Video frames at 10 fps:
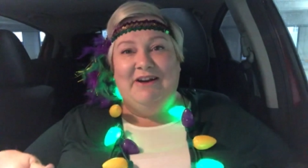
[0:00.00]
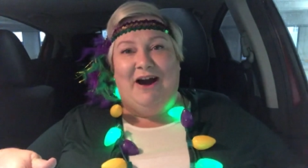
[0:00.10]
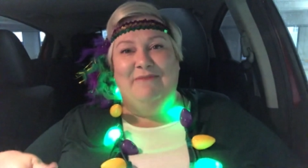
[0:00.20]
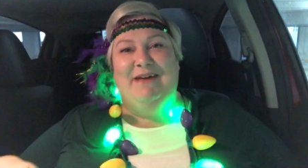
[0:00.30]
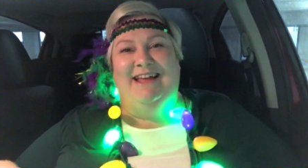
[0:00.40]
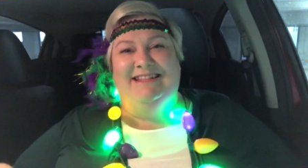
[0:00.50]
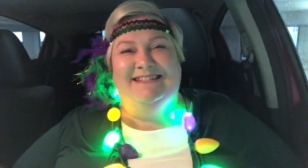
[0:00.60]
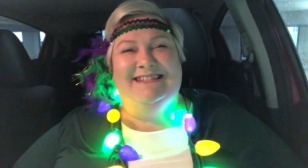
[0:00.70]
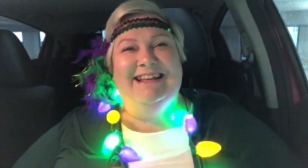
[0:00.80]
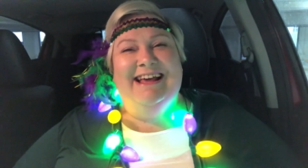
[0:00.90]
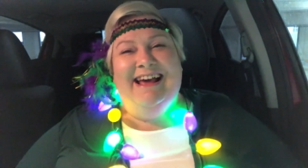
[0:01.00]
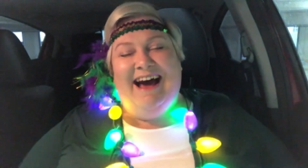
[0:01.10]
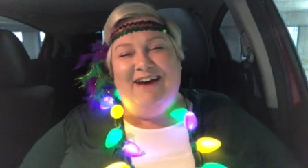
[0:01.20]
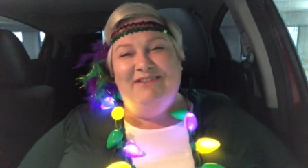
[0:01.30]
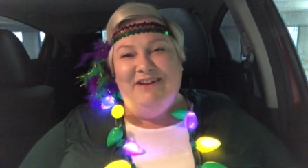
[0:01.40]
comments.
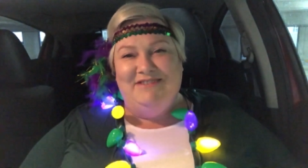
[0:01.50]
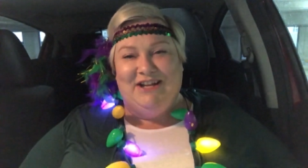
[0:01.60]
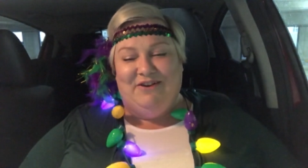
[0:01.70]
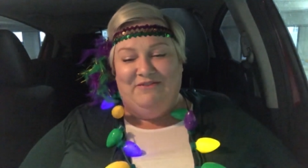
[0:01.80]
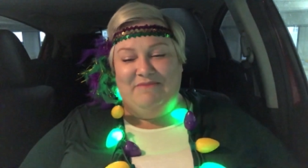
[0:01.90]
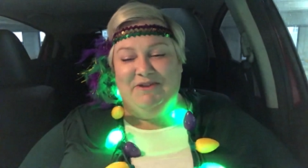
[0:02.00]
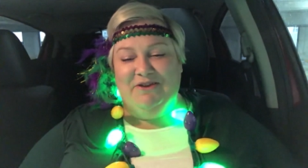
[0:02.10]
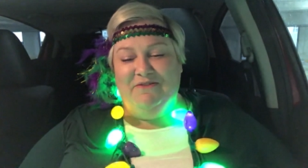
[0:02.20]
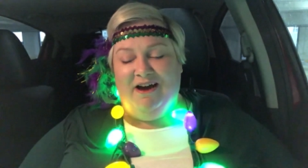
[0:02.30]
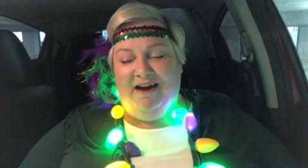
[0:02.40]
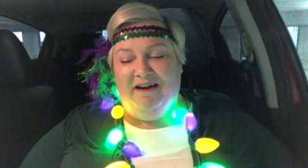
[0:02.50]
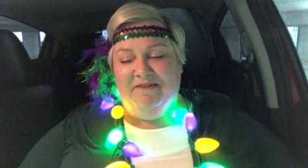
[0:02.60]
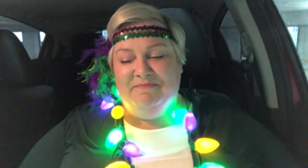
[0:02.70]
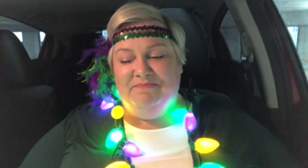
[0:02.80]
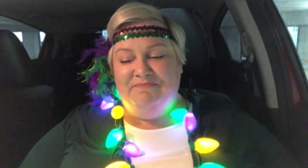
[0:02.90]
I would love to hear from you.
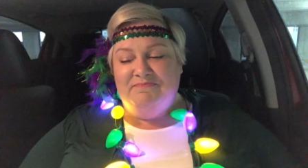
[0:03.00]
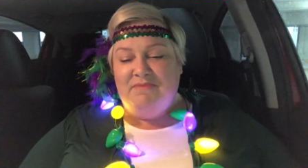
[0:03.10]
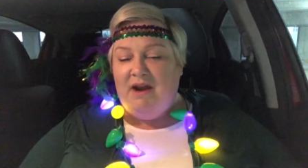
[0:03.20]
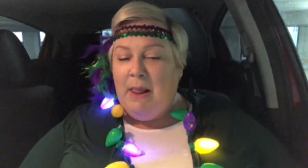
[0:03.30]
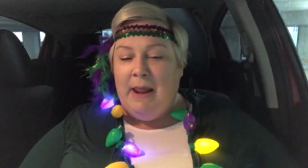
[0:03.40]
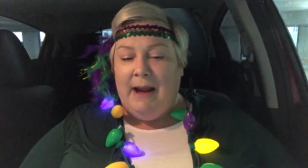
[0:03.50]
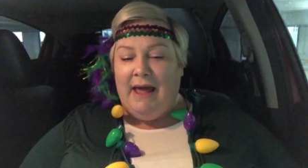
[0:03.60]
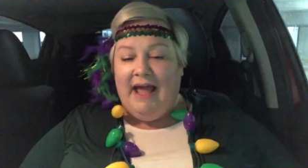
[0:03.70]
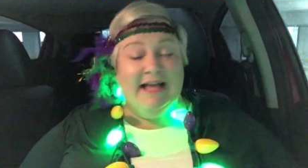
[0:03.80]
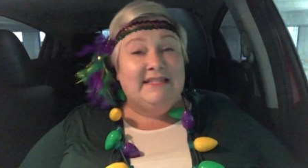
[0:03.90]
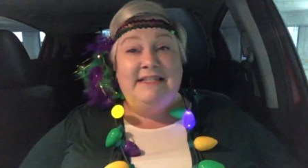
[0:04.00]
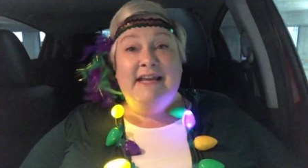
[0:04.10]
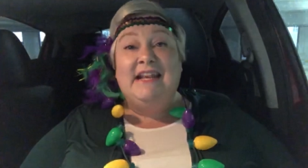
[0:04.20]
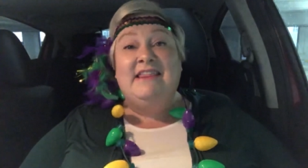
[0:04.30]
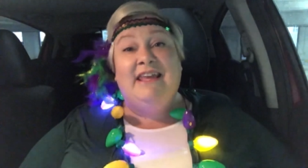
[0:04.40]
Um, I guess that's
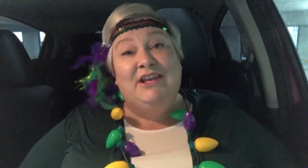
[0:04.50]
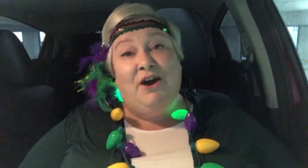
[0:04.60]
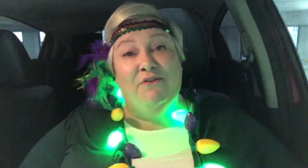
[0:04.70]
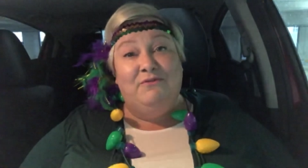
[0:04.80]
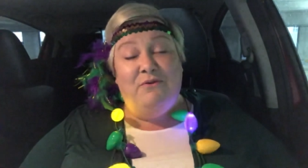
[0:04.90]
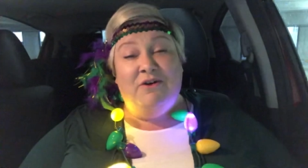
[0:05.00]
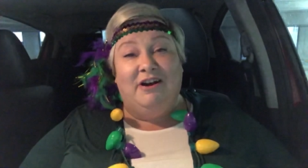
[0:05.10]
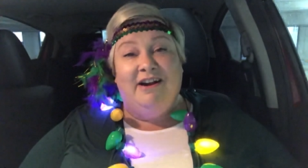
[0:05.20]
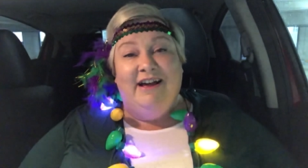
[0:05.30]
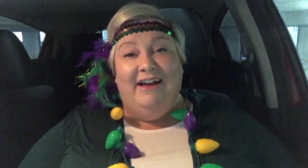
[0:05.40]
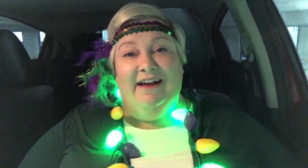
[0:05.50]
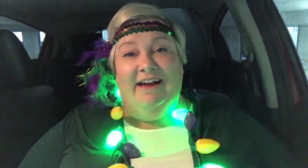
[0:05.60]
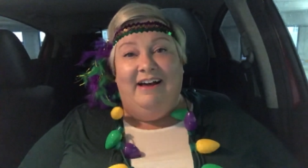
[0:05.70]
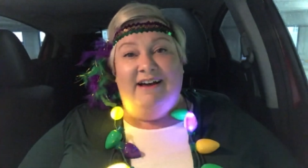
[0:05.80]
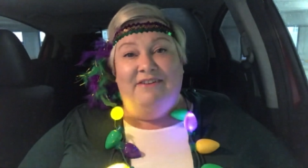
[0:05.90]
it. Thank y'all for
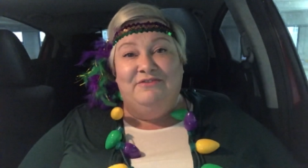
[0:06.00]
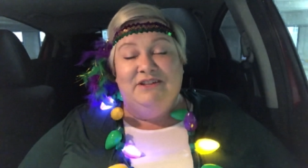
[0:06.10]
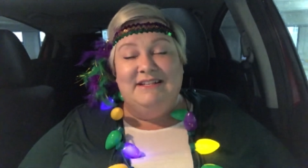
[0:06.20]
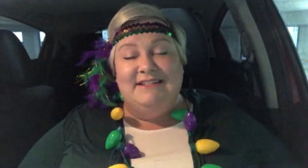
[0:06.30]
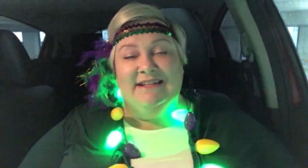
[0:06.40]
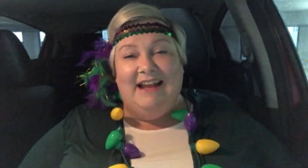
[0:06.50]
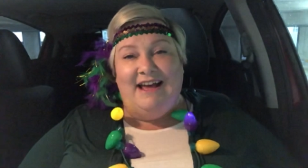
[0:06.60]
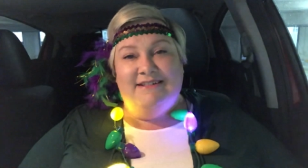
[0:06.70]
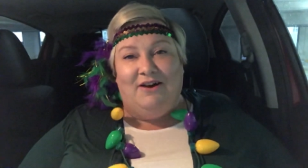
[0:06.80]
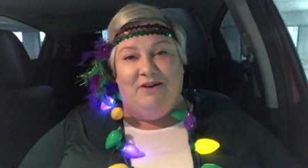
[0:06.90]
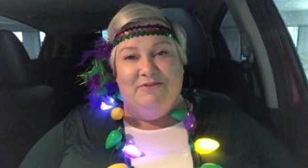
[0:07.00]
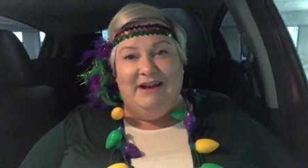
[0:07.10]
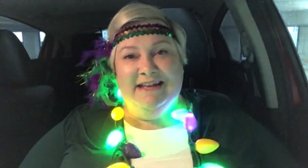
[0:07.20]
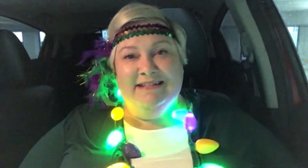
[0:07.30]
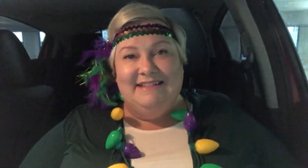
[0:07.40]
uh, for listening as
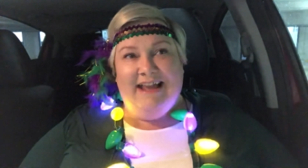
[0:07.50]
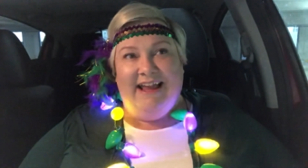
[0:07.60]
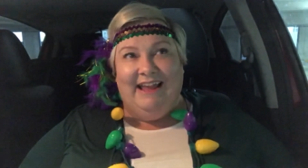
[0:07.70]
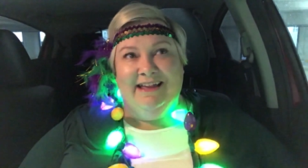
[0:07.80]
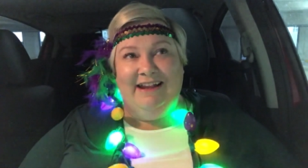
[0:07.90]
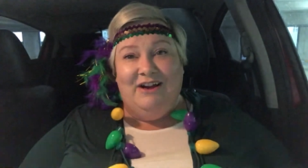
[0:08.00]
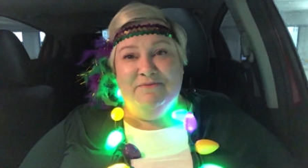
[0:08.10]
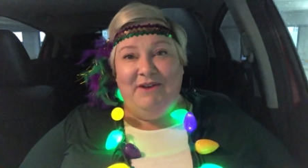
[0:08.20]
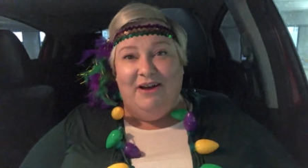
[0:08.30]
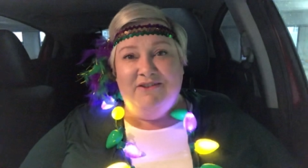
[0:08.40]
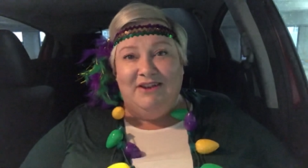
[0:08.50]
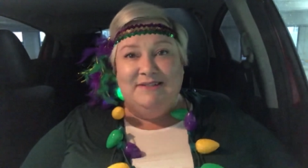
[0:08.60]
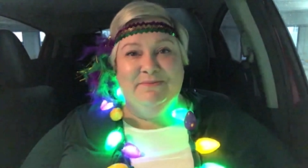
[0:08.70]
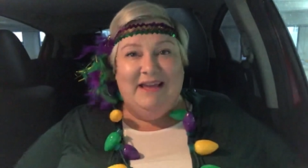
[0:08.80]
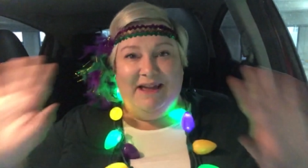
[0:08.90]
always, and I hope y'all have an
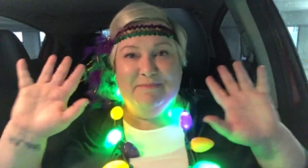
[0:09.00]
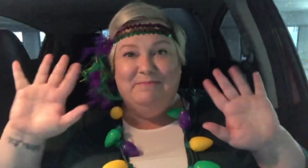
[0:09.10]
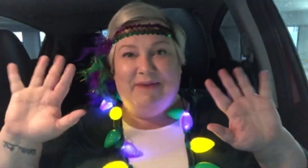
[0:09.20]
awesome week.